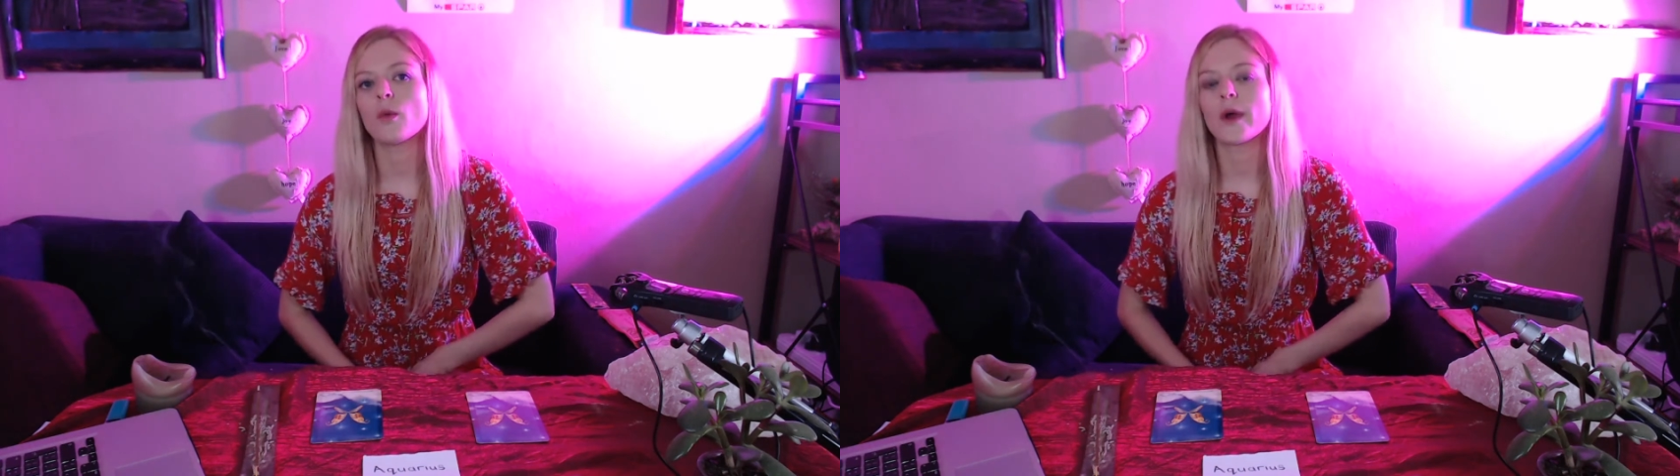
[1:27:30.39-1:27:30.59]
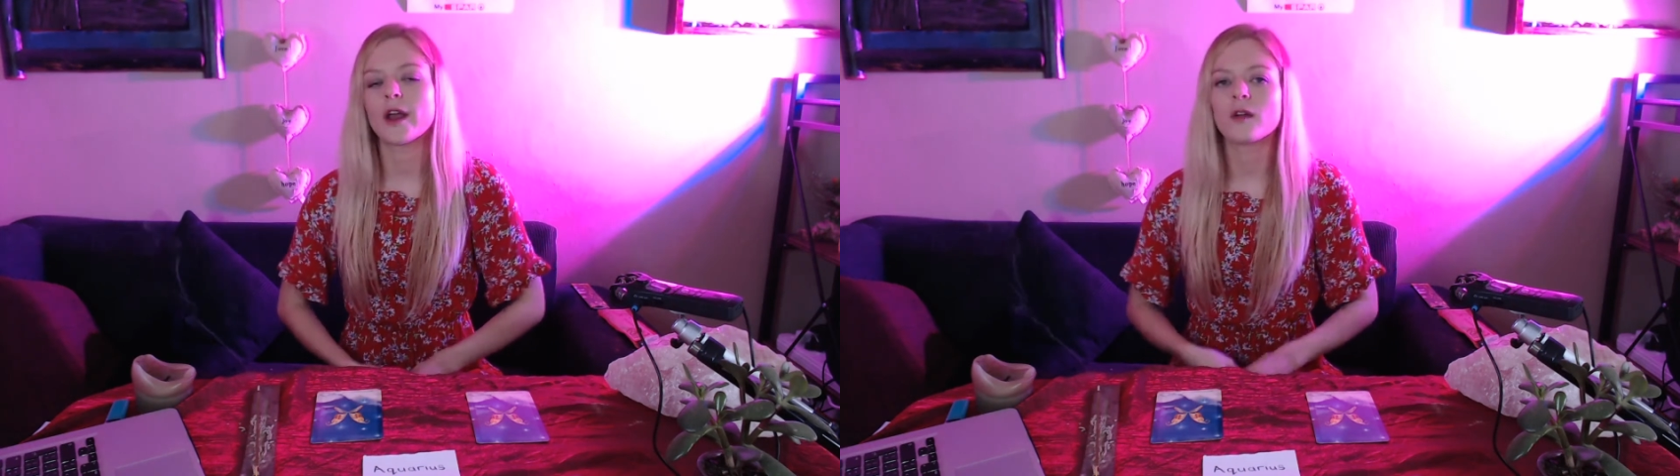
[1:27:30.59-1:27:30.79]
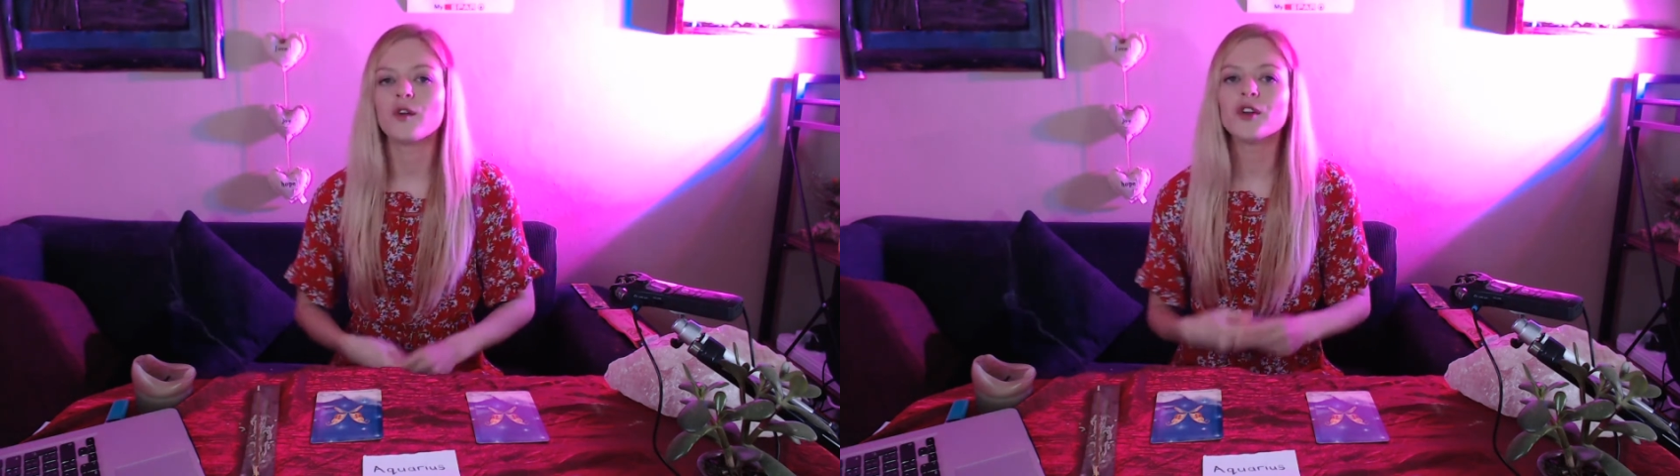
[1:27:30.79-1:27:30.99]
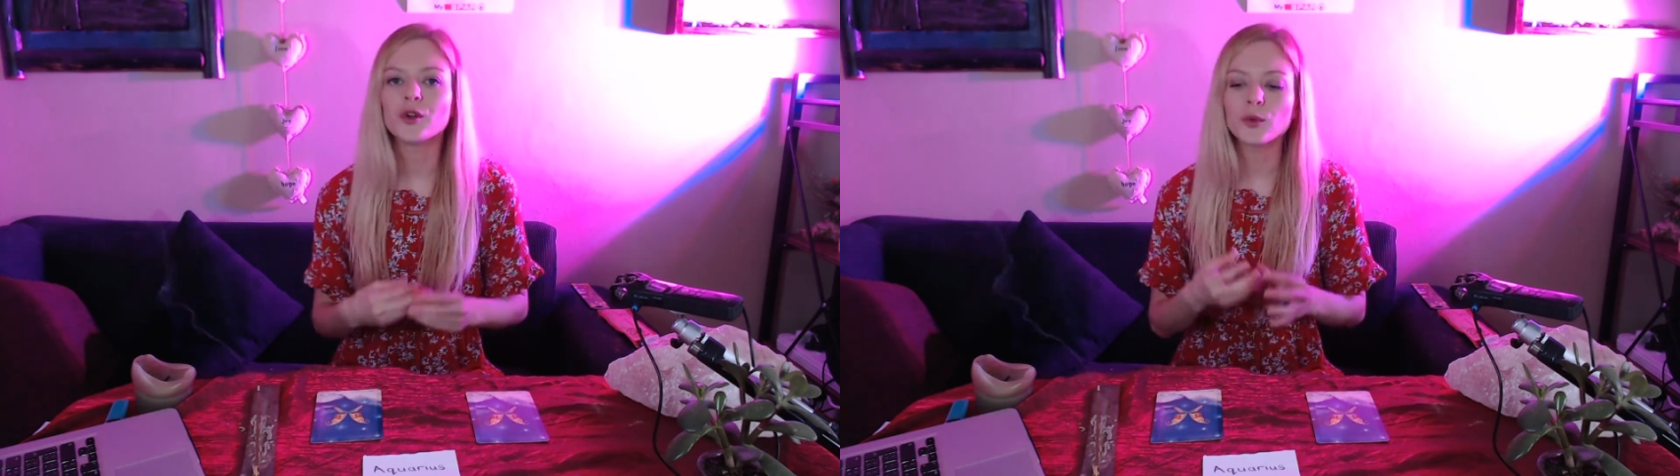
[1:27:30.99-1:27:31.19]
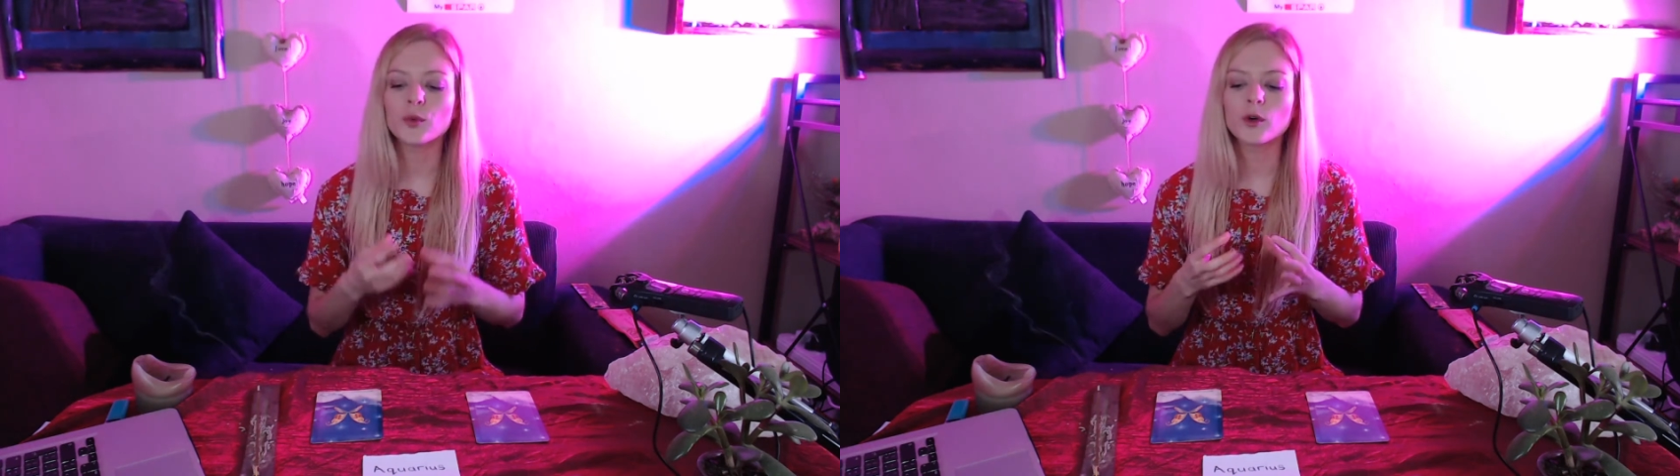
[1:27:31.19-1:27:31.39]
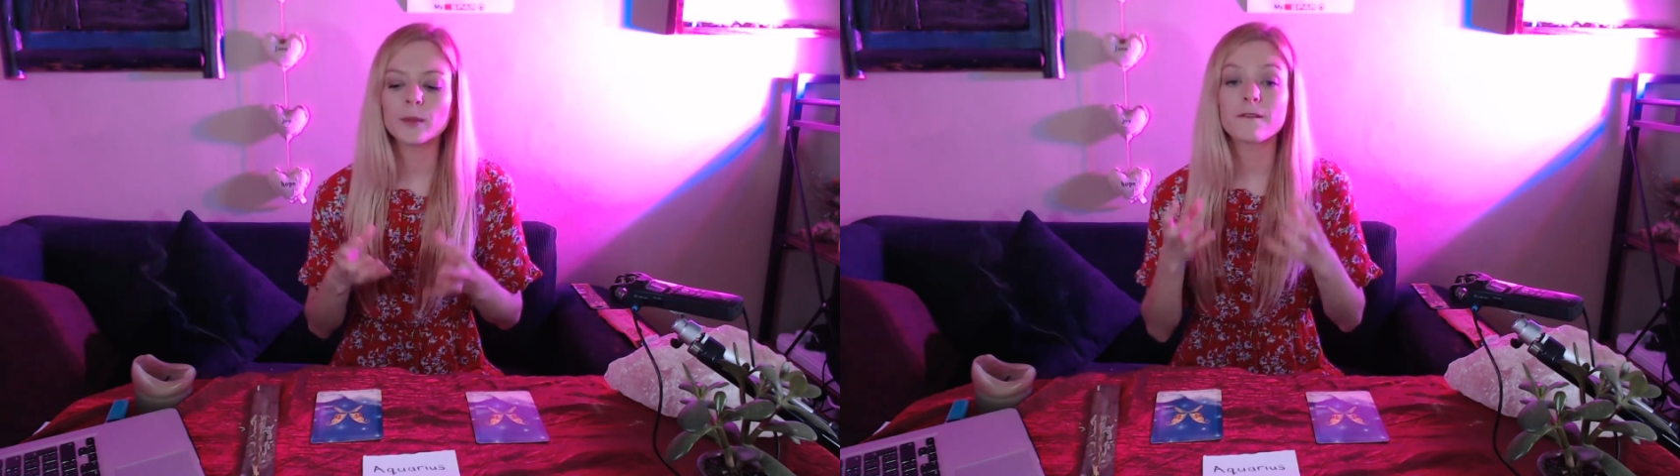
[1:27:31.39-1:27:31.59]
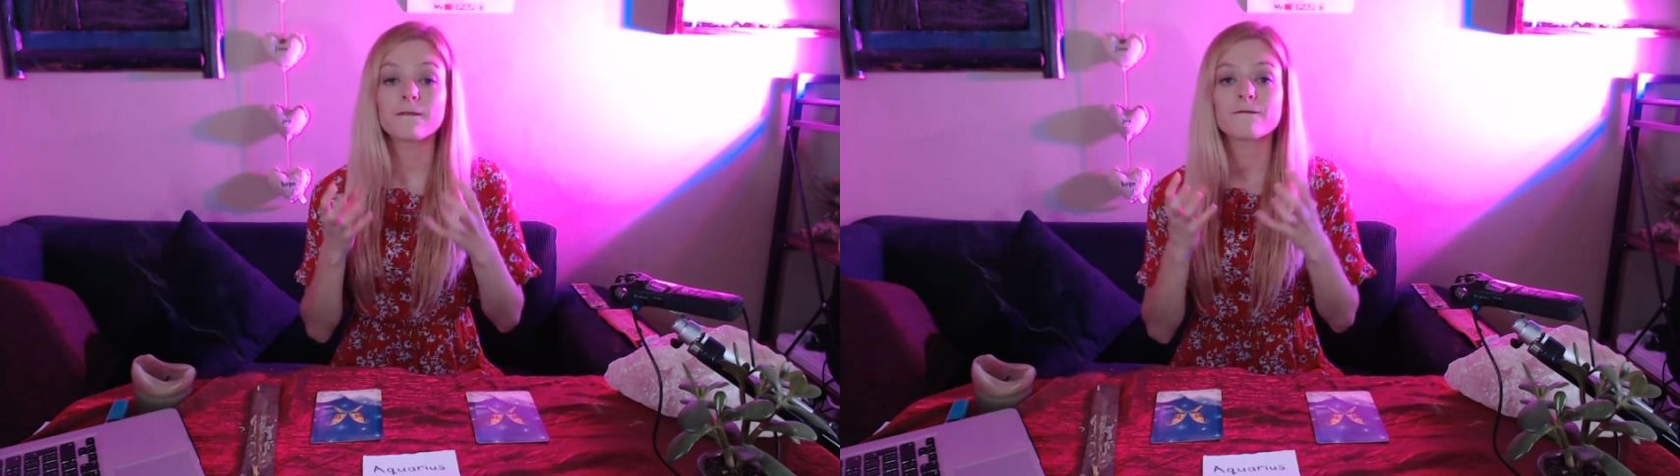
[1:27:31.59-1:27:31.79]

where you will be